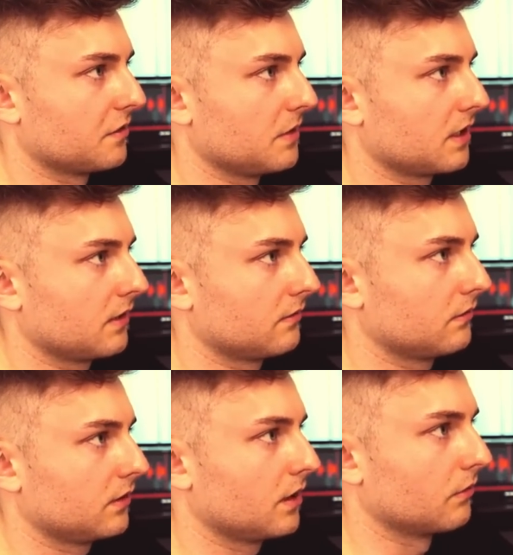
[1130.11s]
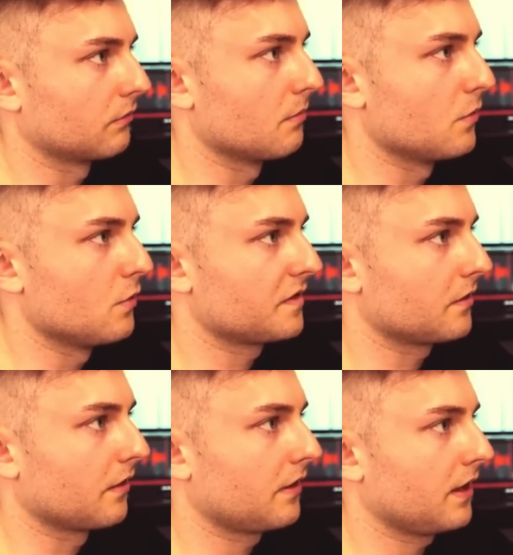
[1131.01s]
So we can, remove
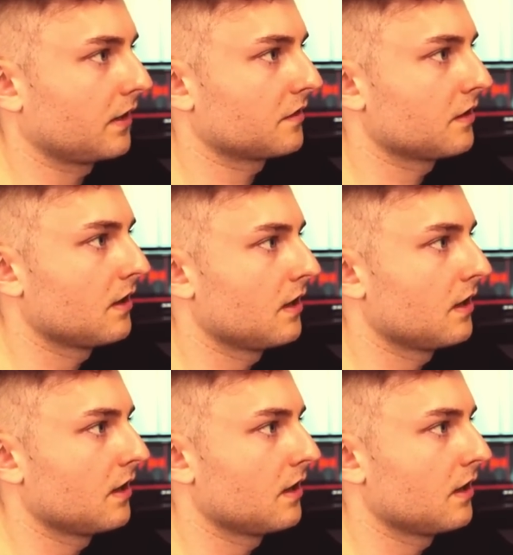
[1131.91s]
certain things.